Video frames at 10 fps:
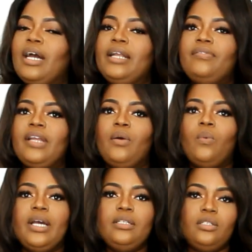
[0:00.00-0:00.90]
kind of like a
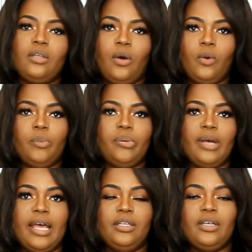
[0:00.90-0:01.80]
wide scope,
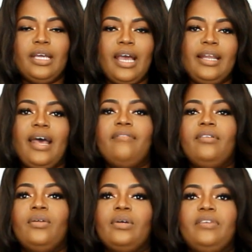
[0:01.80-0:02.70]
and you can kind of have
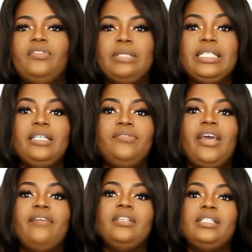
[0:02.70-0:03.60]
a look, especially if
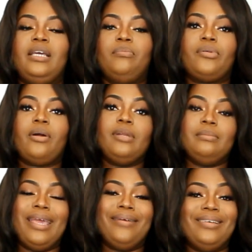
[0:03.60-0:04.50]
you have the same
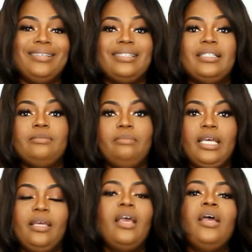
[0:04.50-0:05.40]
problem areas as
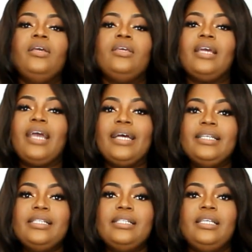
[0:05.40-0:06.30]
me. You can
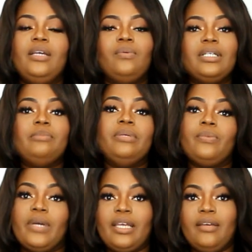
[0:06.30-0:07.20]
kind of see what's
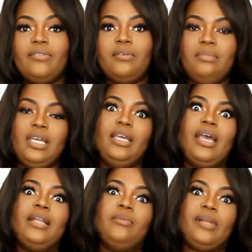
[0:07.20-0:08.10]
been working for
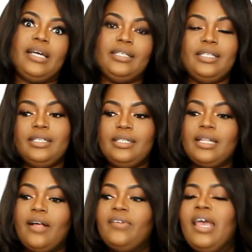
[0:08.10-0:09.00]
me and apply it to
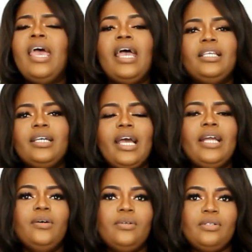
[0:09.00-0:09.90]
yourself, and you can
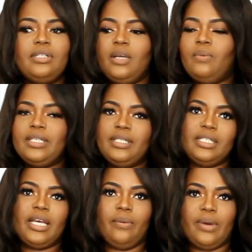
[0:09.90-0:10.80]
kind of also see what to
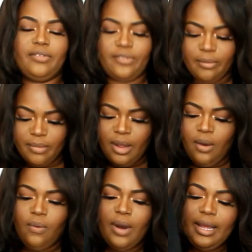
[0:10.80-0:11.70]
stay away from.
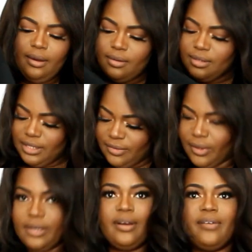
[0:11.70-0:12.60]
Why are all these
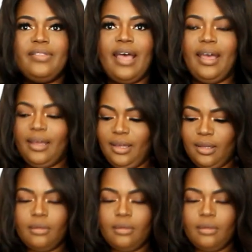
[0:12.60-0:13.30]
falling off the hang?